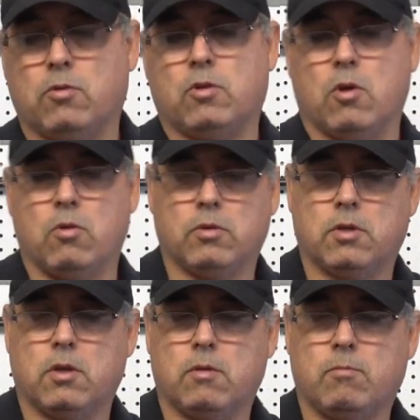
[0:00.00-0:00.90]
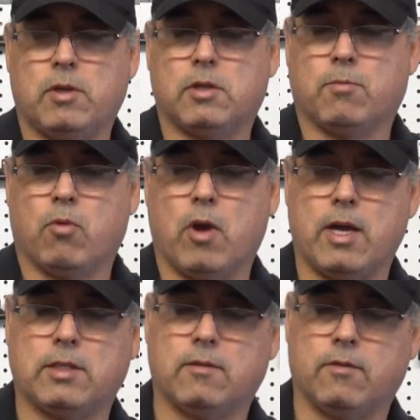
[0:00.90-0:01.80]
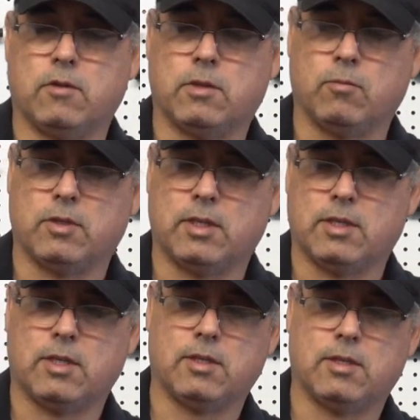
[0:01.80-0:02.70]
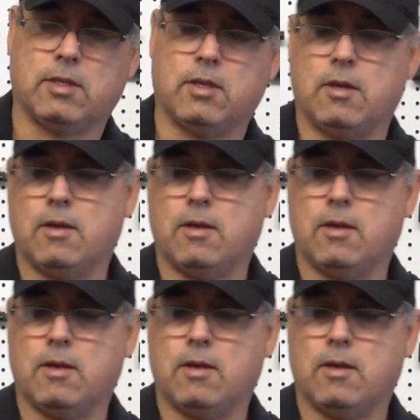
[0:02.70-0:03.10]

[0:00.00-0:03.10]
don't be surprised if there's some resistance